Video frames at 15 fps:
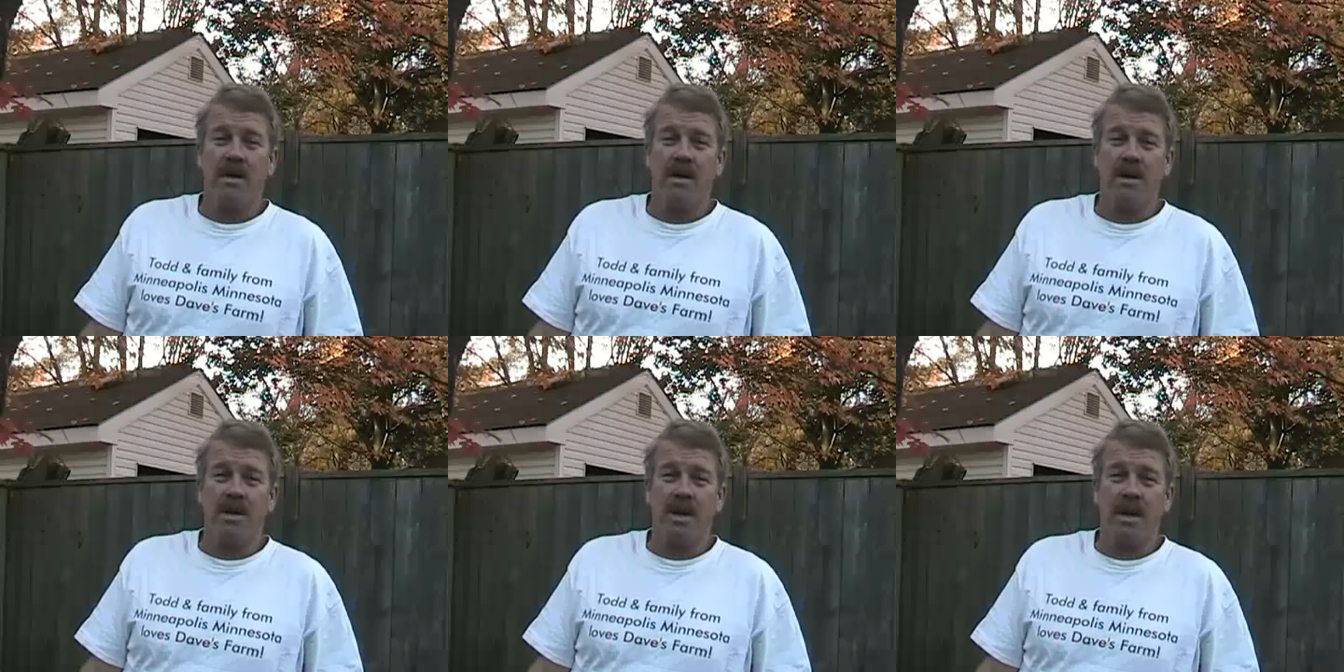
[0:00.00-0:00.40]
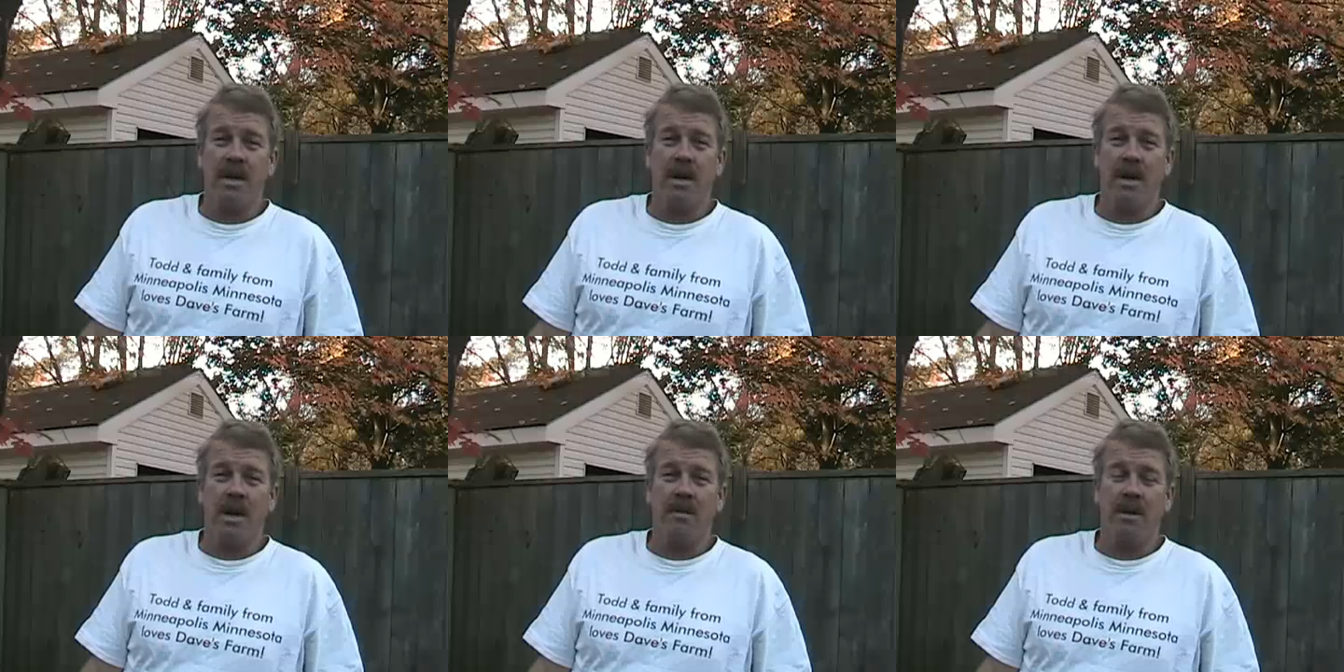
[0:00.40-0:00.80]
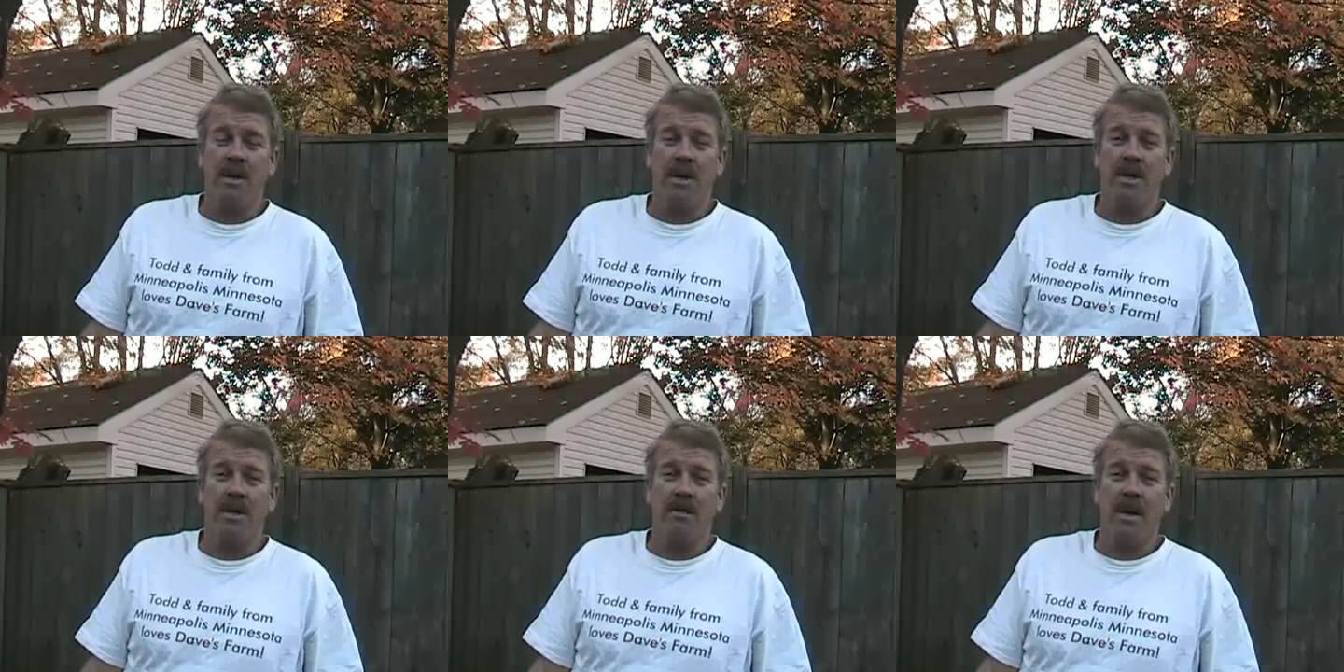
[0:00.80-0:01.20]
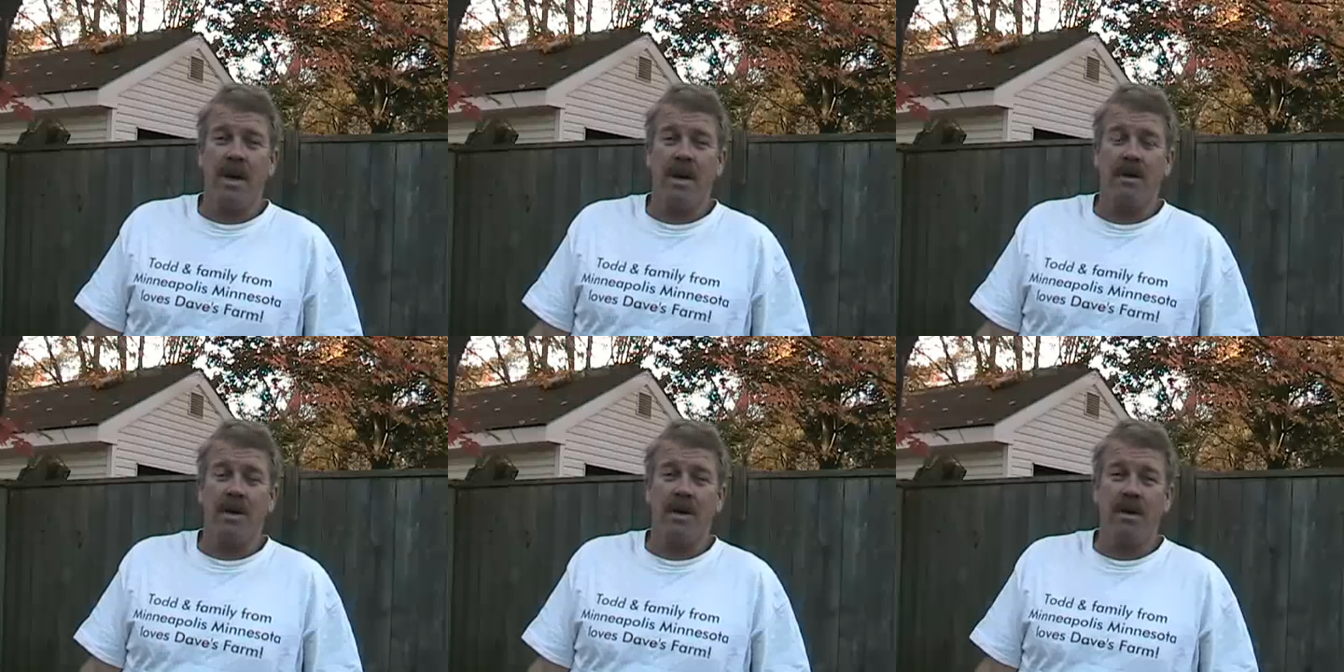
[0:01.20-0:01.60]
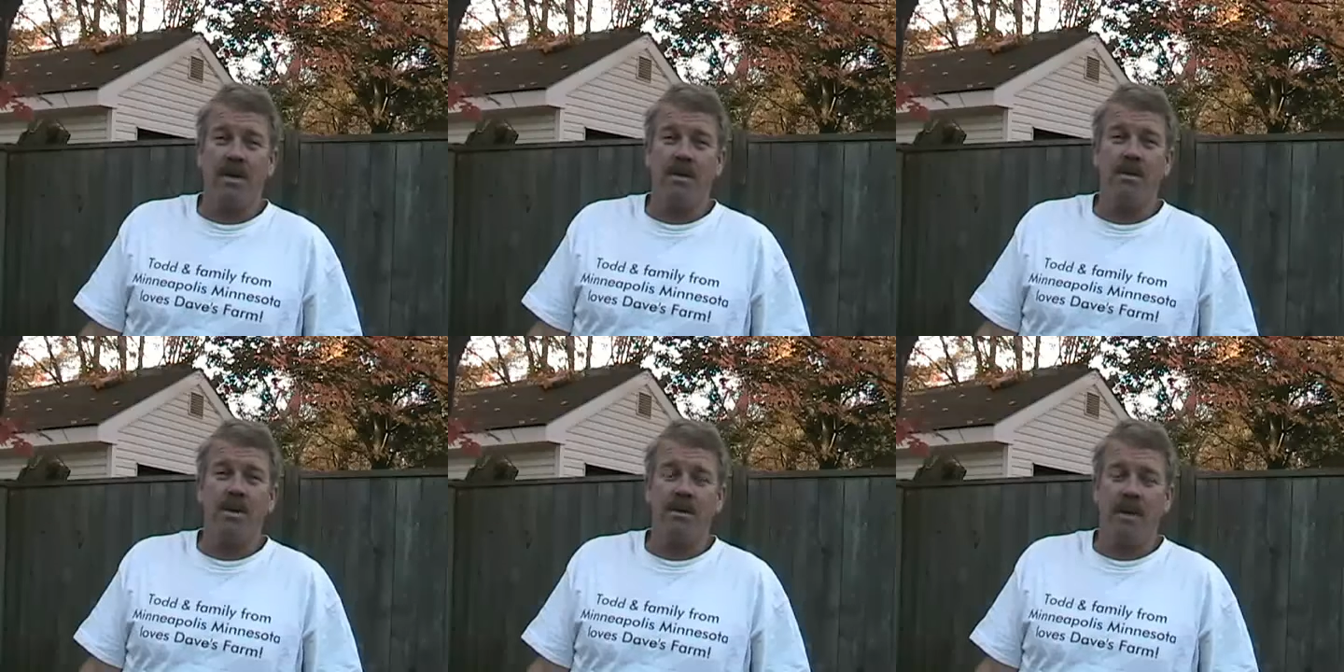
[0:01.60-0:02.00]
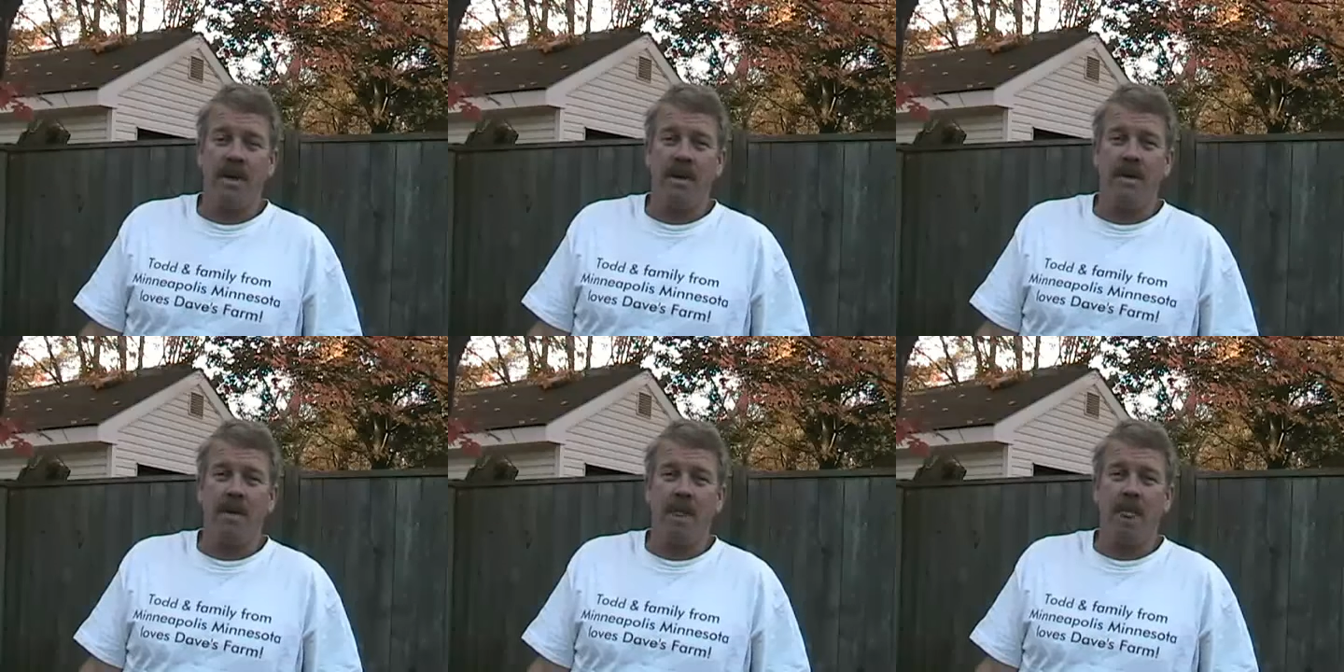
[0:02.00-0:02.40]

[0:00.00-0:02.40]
if it's a sitcom, or it doesn't matter whether it's a movie.